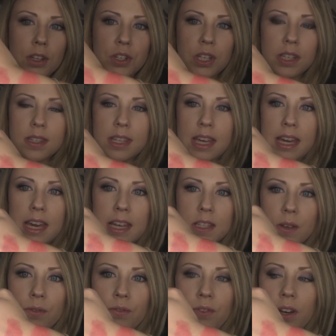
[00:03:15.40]
As you can see,
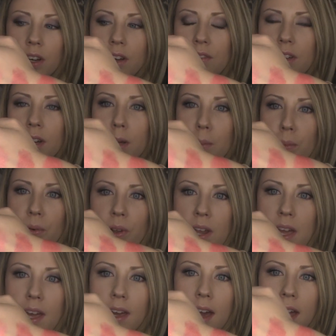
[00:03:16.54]
it's a very, very
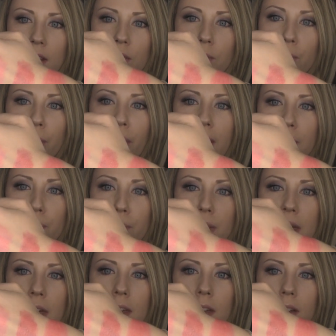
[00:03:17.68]
pretty kind of bright
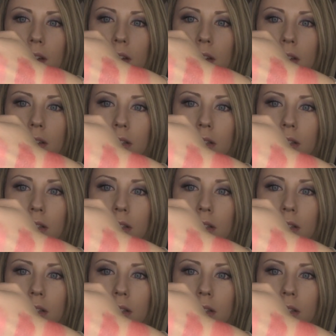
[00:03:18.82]
pink.